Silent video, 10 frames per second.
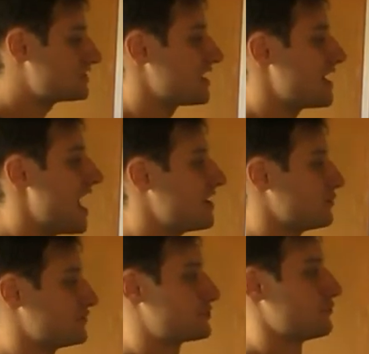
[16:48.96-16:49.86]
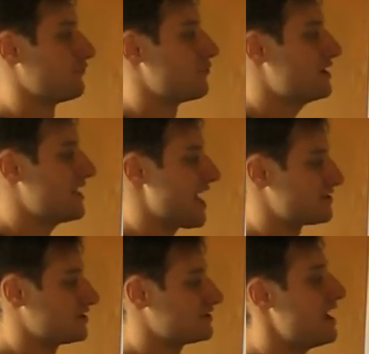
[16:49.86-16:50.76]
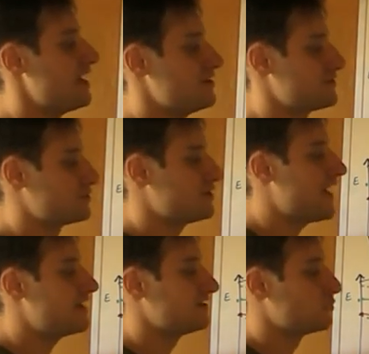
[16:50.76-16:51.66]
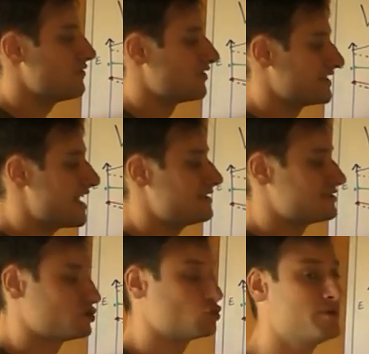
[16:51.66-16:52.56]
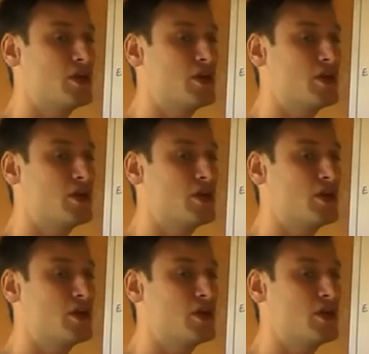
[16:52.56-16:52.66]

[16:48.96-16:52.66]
anions sulfuric acid is associated with a tendency to be